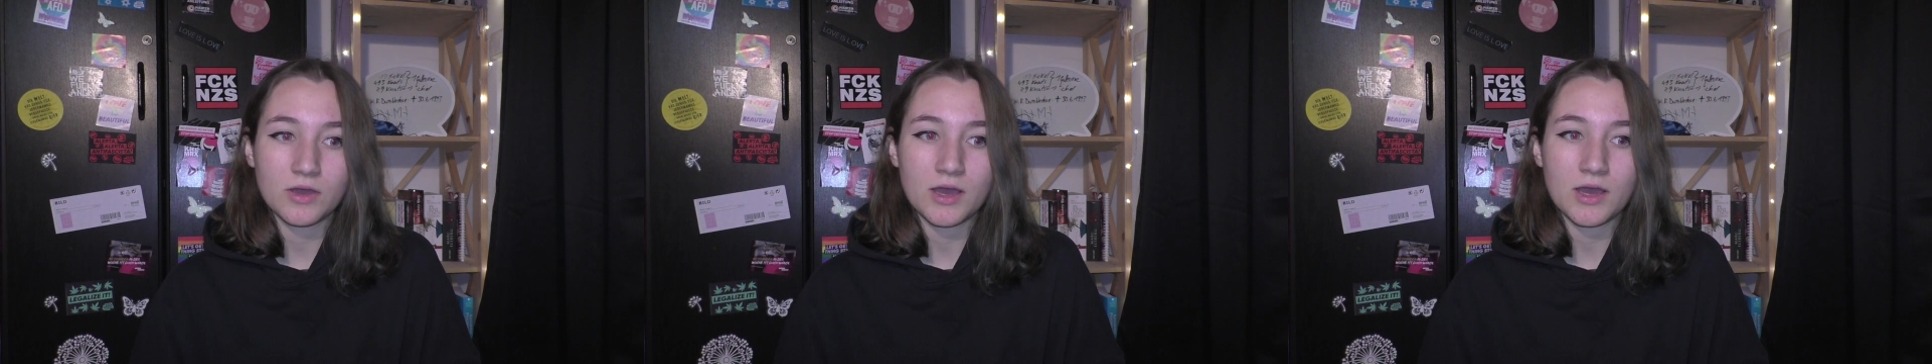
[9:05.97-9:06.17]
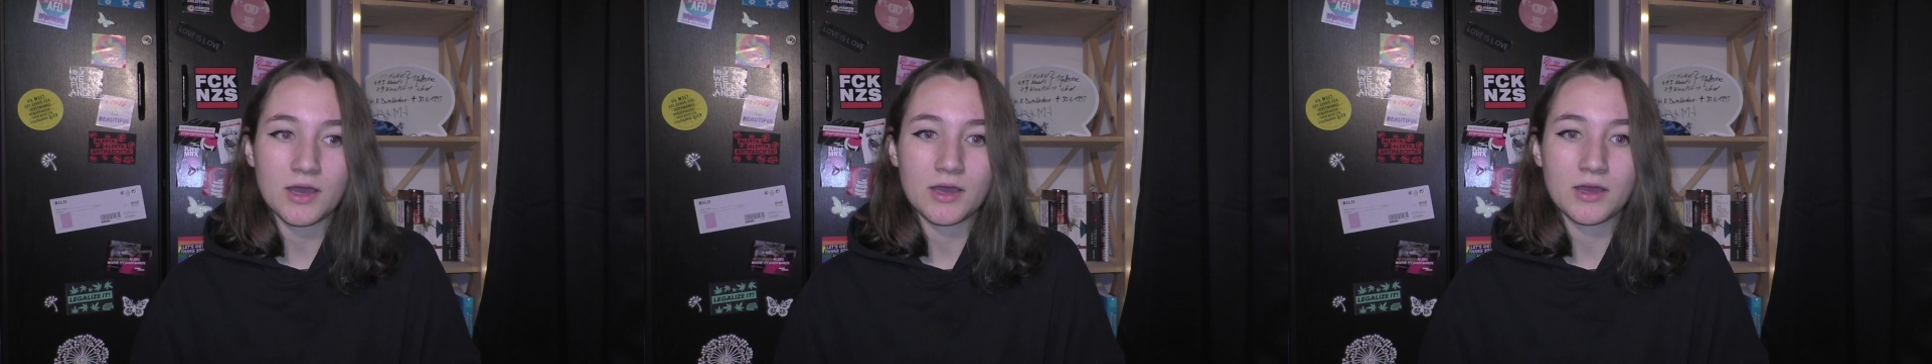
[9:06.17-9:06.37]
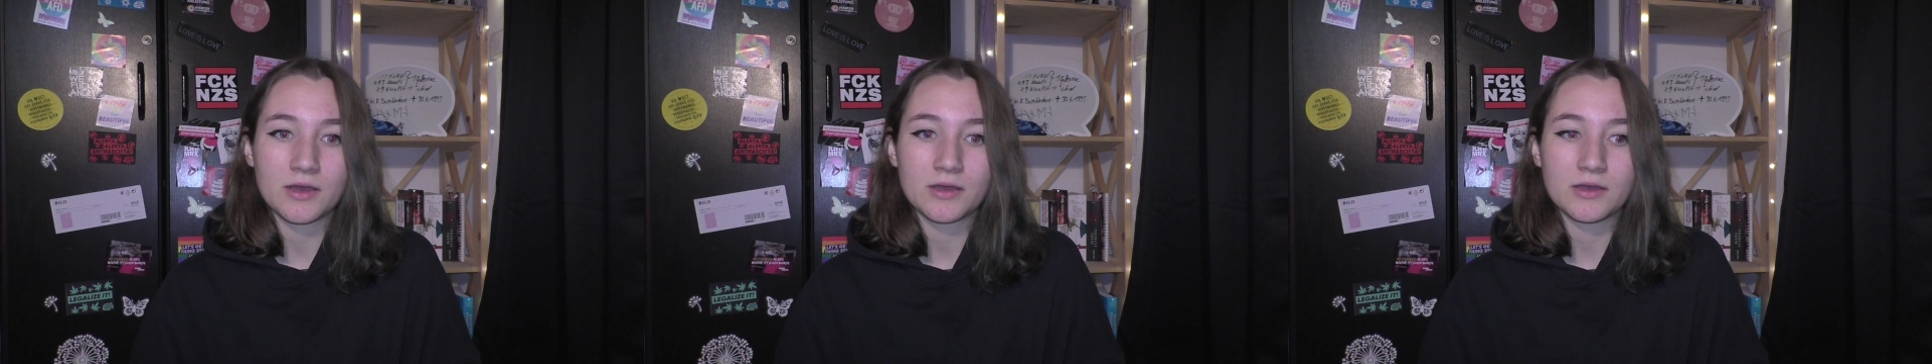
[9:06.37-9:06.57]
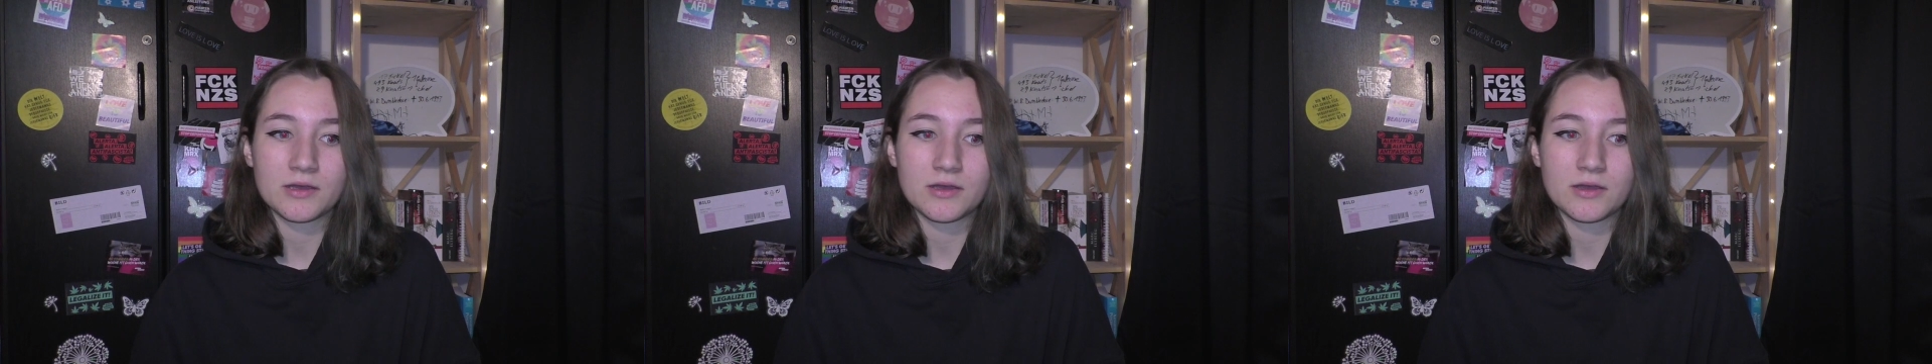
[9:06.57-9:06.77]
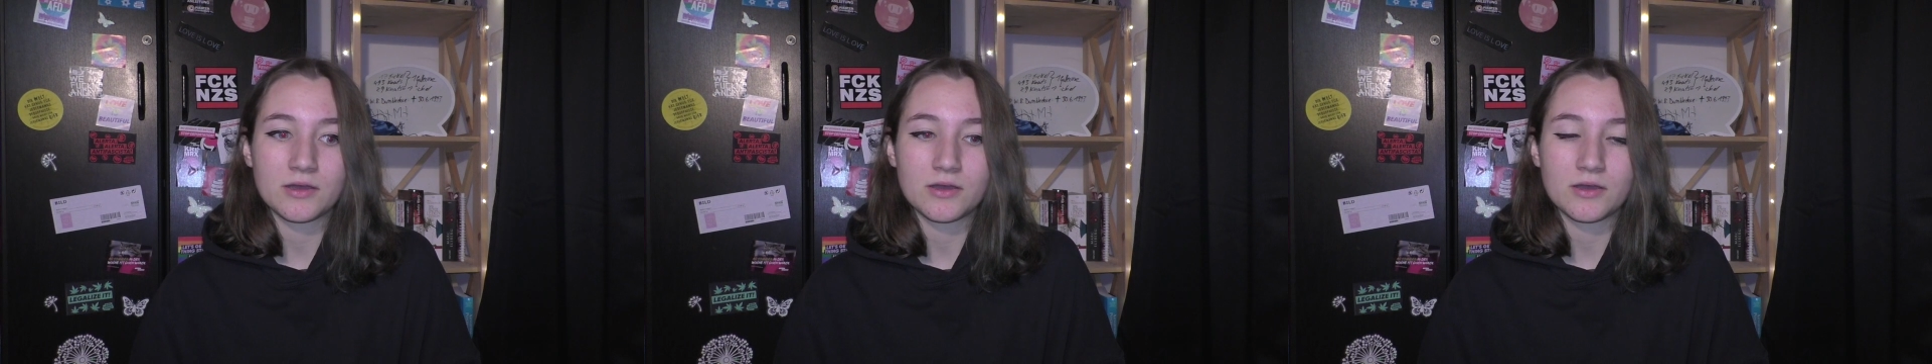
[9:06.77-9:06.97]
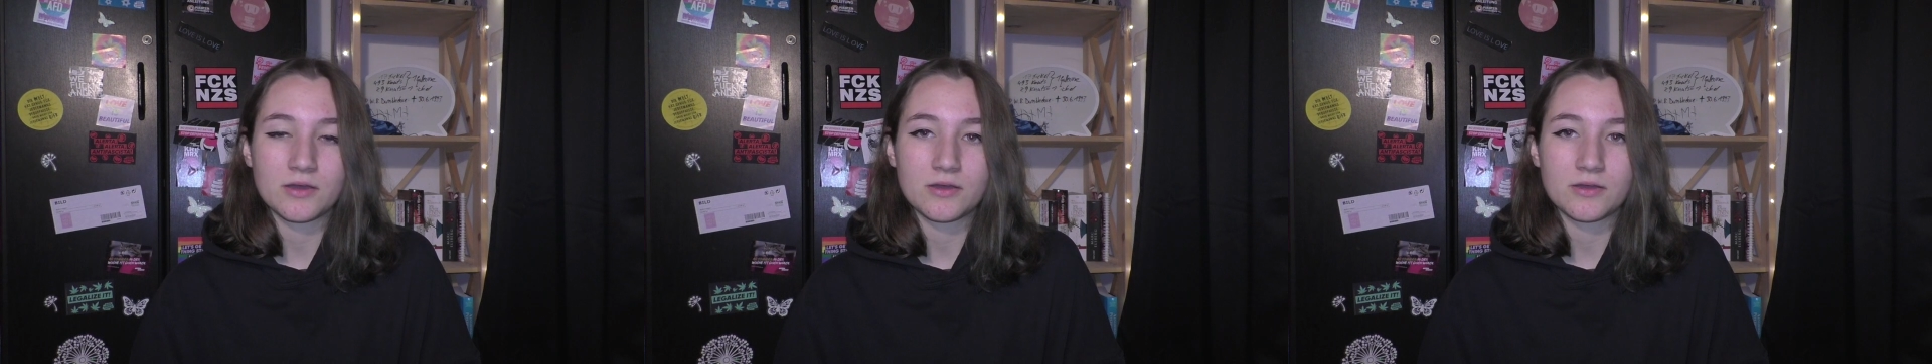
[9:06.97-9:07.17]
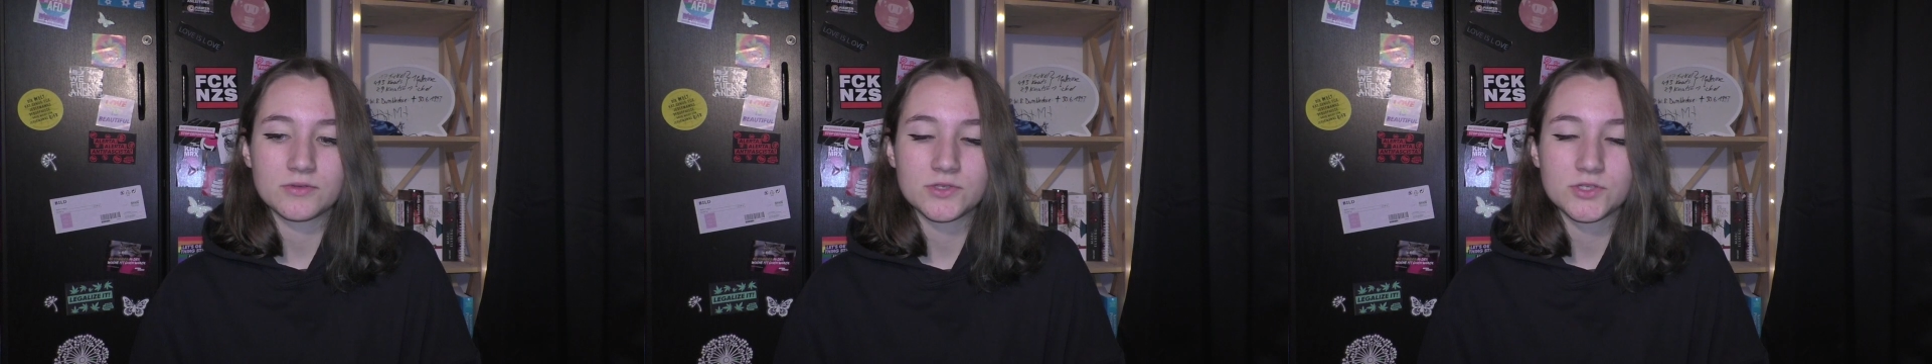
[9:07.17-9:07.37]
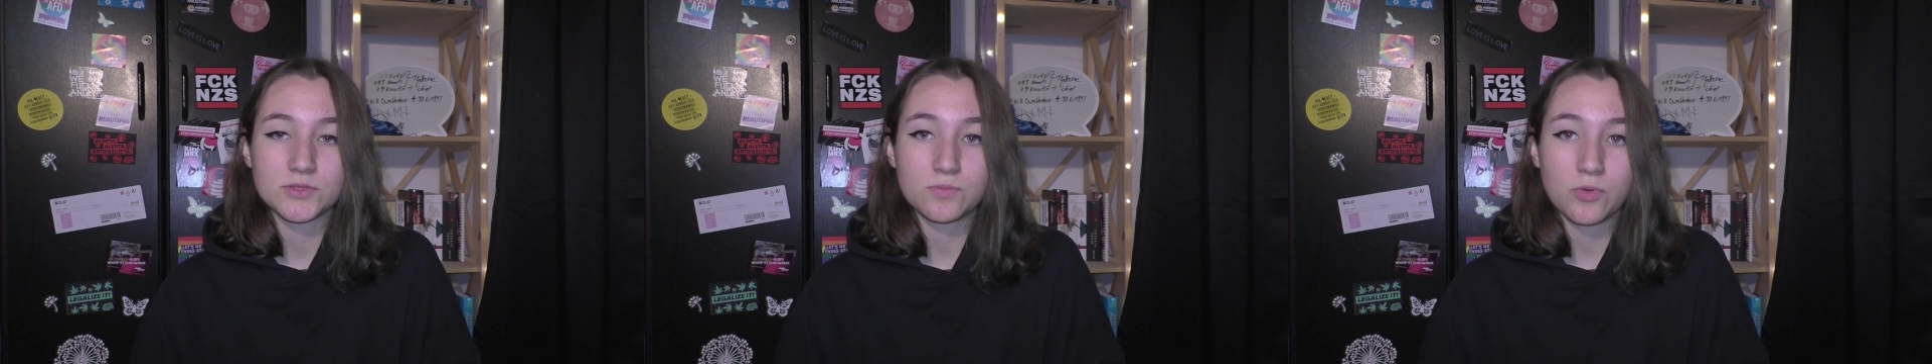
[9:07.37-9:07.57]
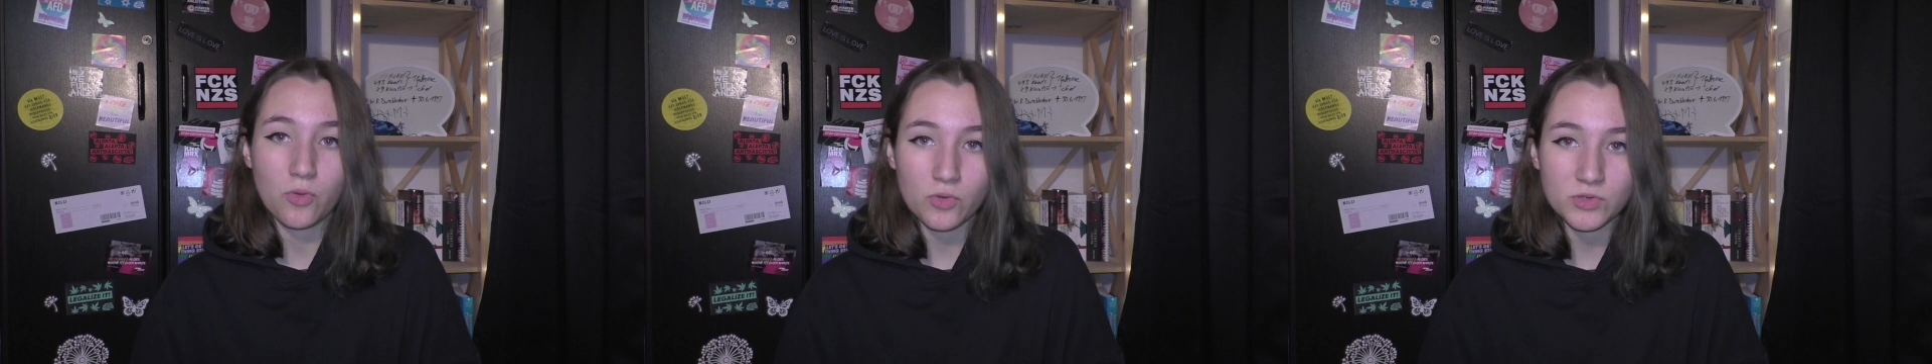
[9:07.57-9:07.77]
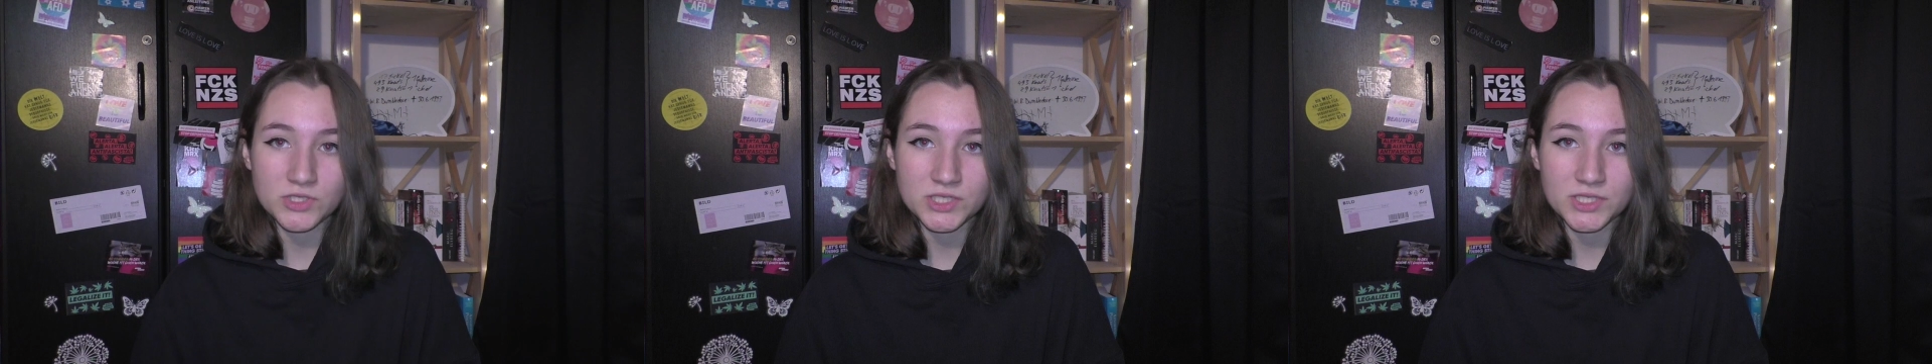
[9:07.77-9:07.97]
are
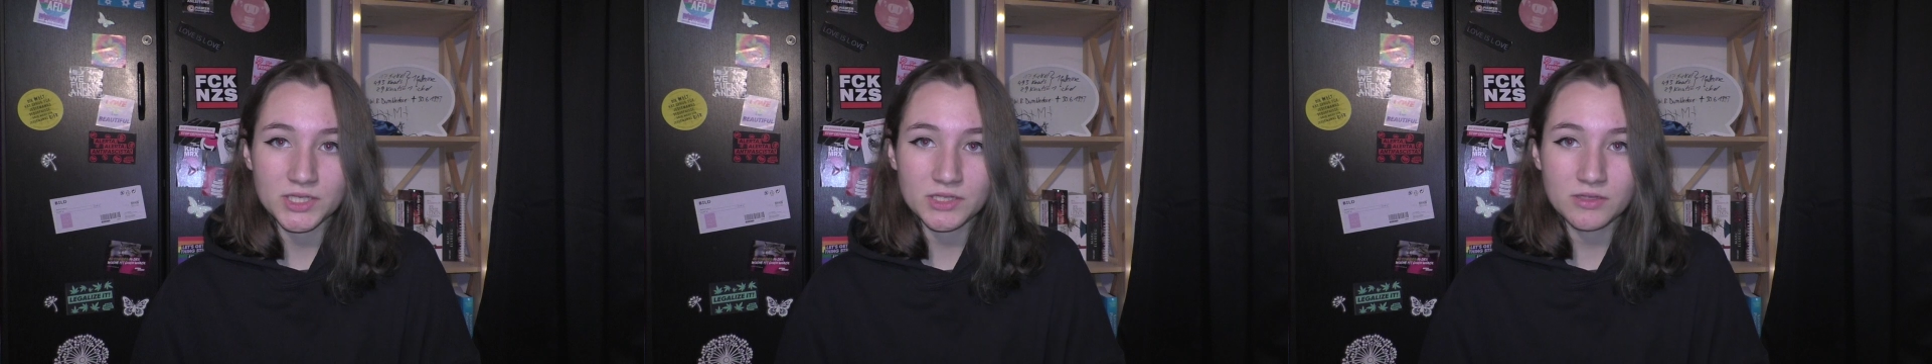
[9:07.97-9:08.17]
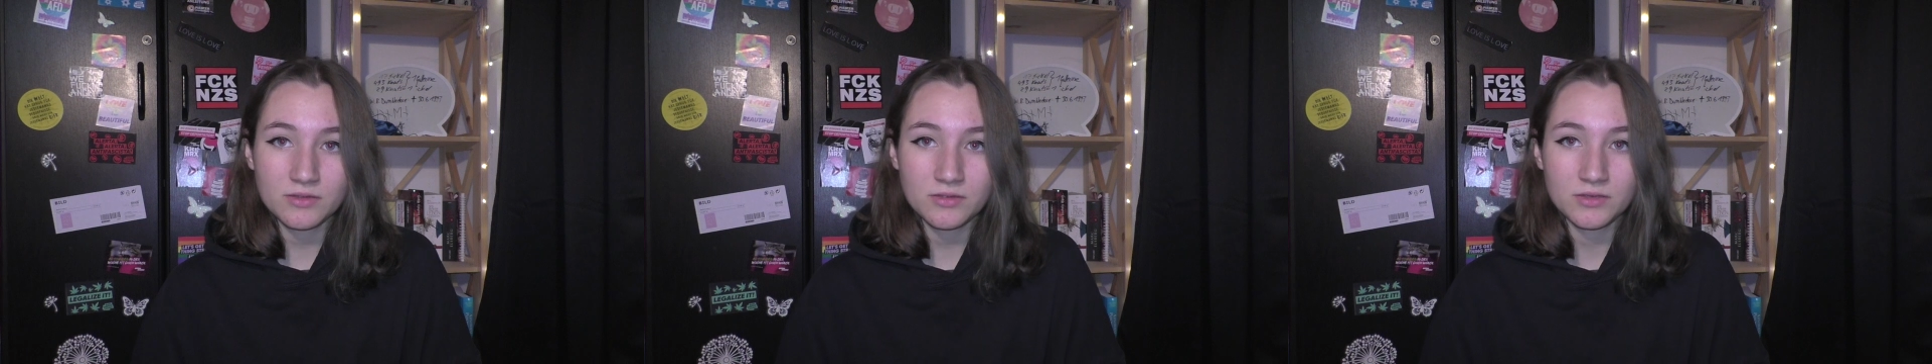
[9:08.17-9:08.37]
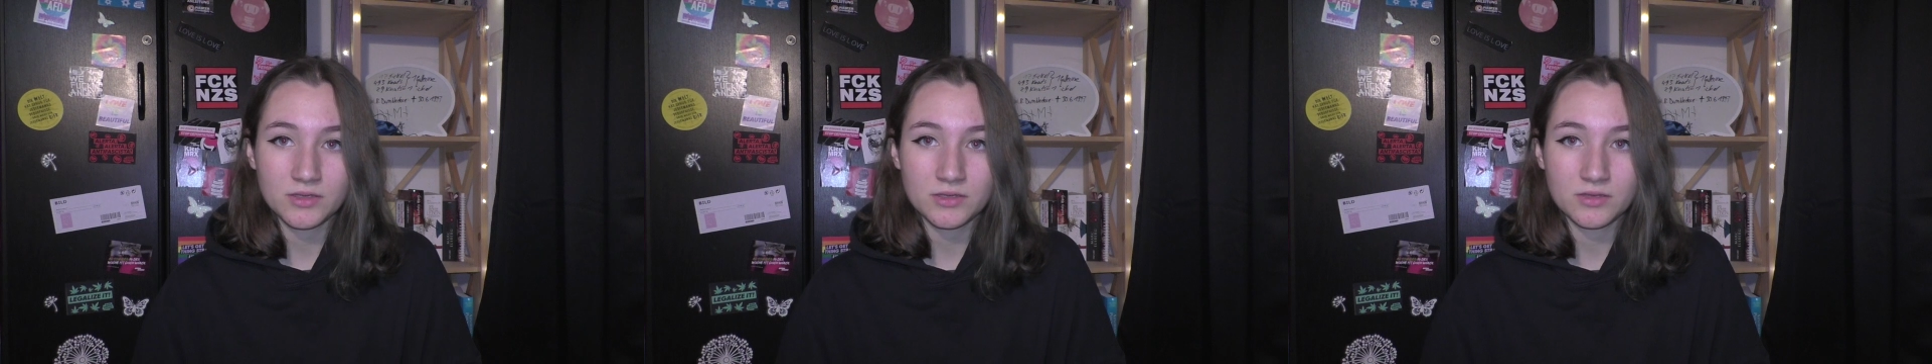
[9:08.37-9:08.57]
supporting